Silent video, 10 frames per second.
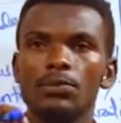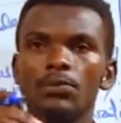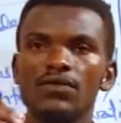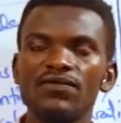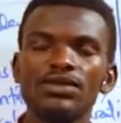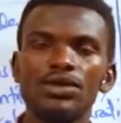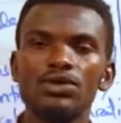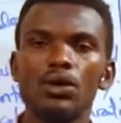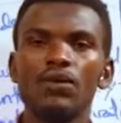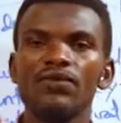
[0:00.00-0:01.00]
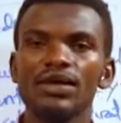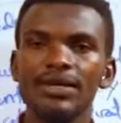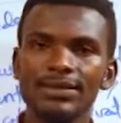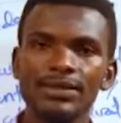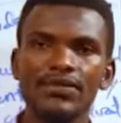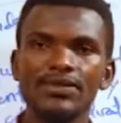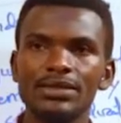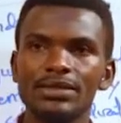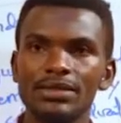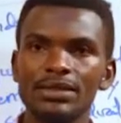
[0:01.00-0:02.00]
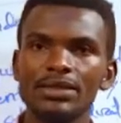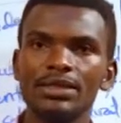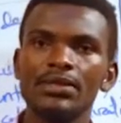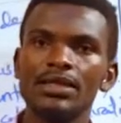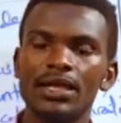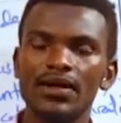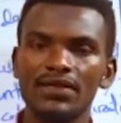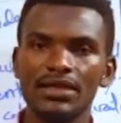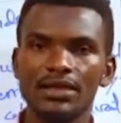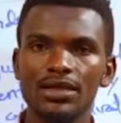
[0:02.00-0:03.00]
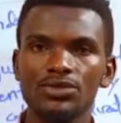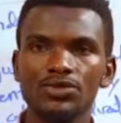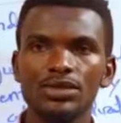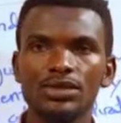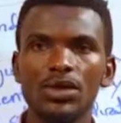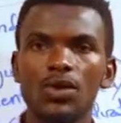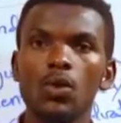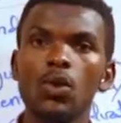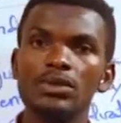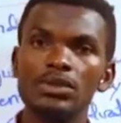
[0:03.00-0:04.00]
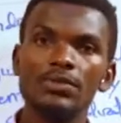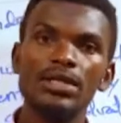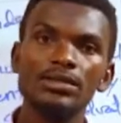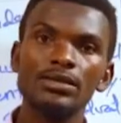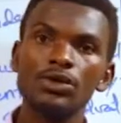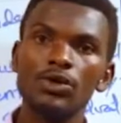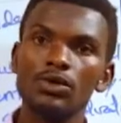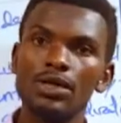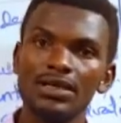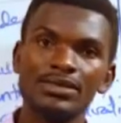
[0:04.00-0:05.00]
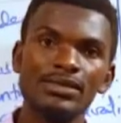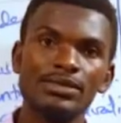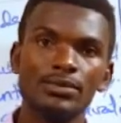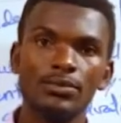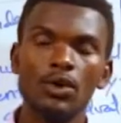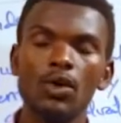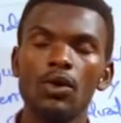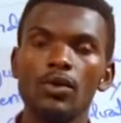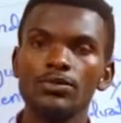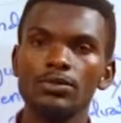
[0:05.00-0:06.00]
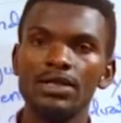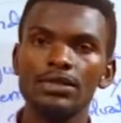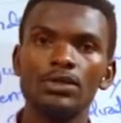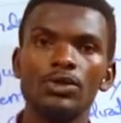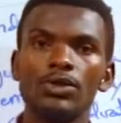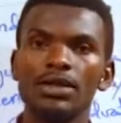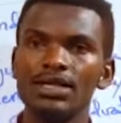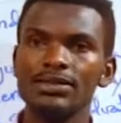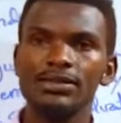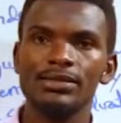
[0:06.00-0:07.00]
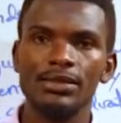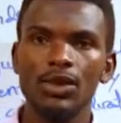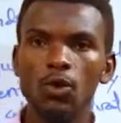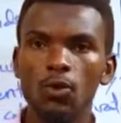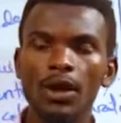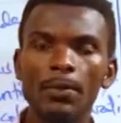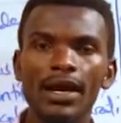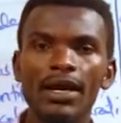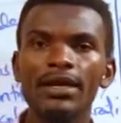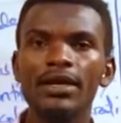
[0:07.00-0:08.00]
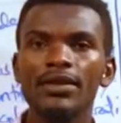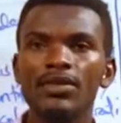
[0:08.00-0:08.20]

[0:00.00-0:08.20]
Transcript: provision of health services in many African countries was based on racism or based on races, whereby